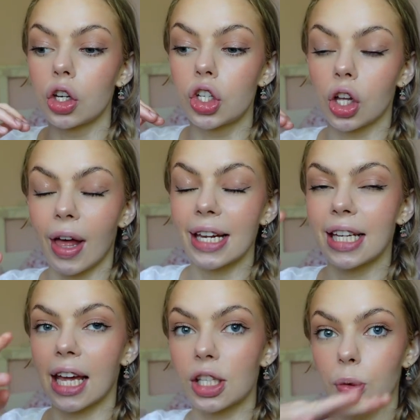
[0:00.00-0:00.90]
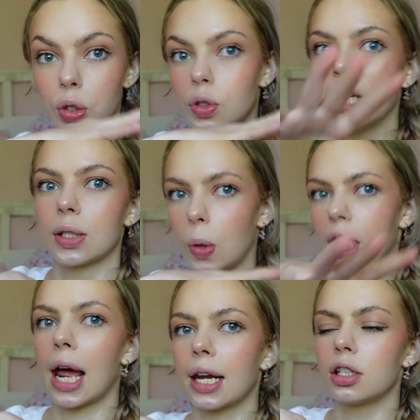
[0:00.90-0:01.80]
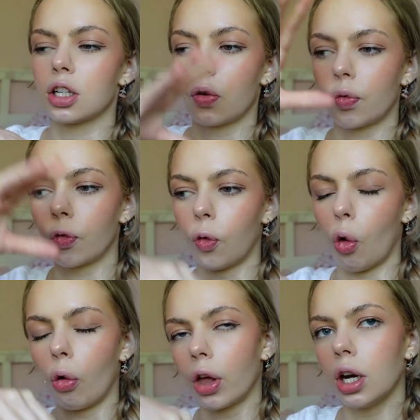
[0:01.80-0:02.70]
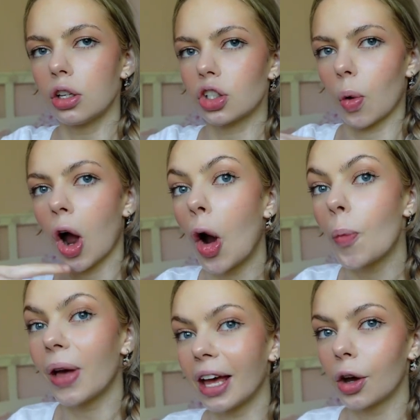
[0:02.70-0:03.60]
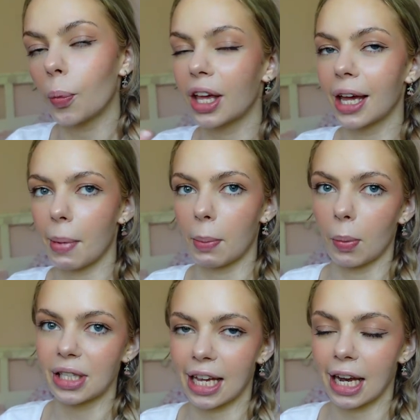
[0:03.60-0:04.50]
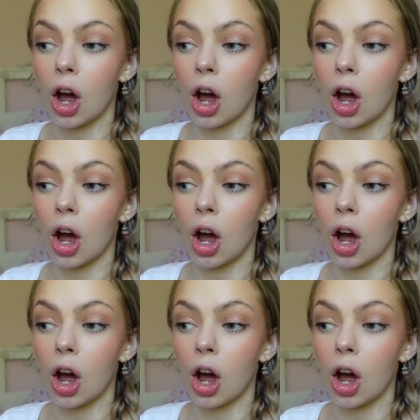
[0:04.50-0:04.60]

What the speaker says: Gillette tickets, which was this weekend, have fallen, so we're hoping we can get my mum a ticket.